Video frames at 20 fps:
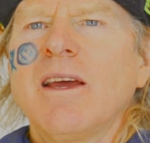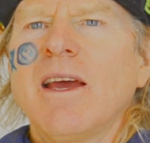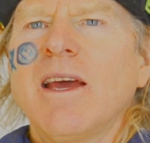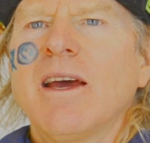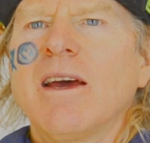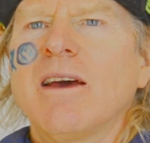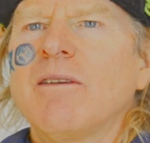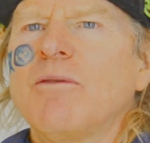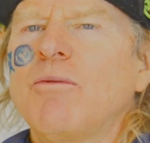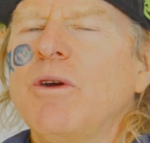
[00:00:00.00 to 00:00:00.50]

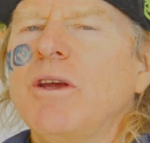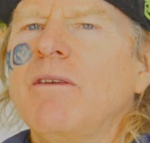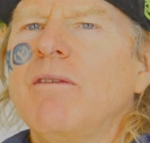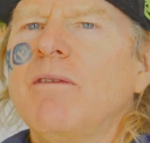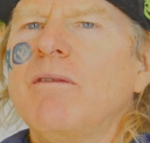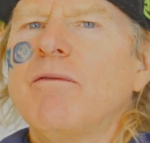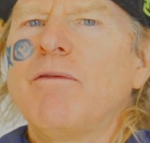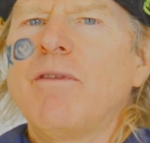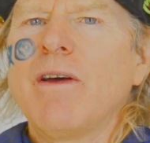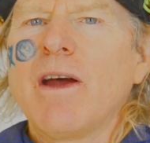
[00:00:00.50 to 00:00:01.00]
and we
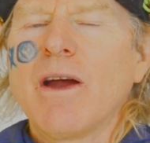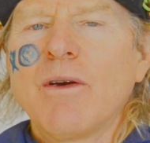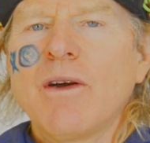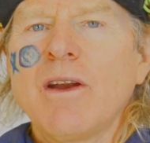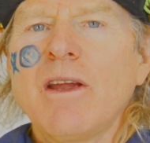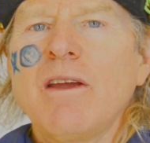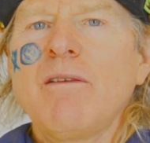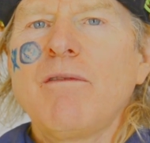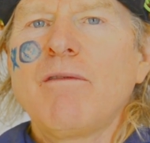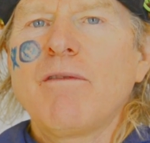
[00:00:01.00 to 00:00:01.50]

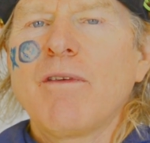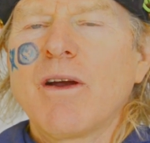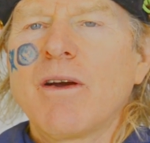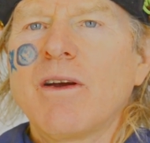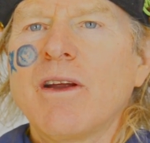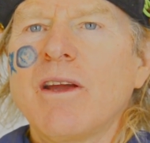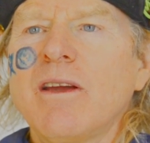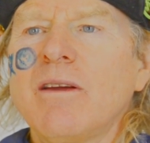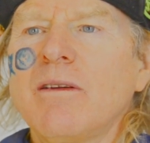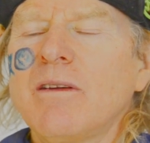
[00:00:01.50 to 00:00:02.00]
very,
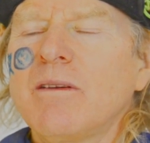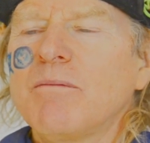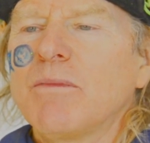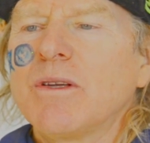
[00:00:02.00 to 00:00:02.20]
very